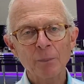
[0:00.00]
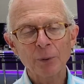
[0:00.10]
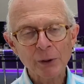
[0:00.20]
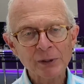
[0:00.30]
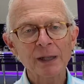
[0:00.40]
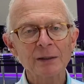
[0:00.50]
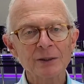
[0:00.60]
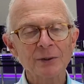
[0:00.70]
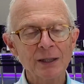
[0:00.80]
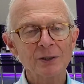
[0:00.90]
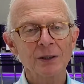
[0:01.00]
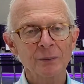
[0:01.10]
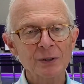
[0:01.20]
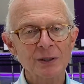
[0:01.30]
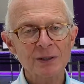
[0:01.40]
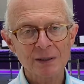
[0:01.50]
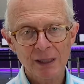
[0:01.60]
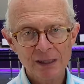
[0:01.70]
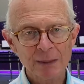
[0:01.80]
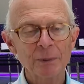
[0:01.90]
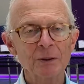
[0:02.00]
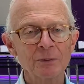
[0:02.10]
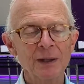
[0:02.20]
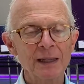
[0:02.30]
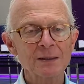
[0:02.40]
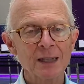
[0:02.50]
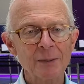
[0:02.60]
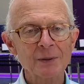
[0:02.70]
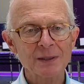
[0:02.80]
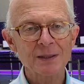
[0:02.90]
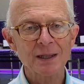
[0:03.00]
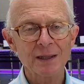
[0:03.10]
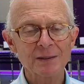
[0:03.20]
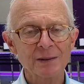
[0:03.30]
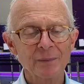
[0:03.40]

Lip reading: protein structure which is typical for Alzheimer's disease.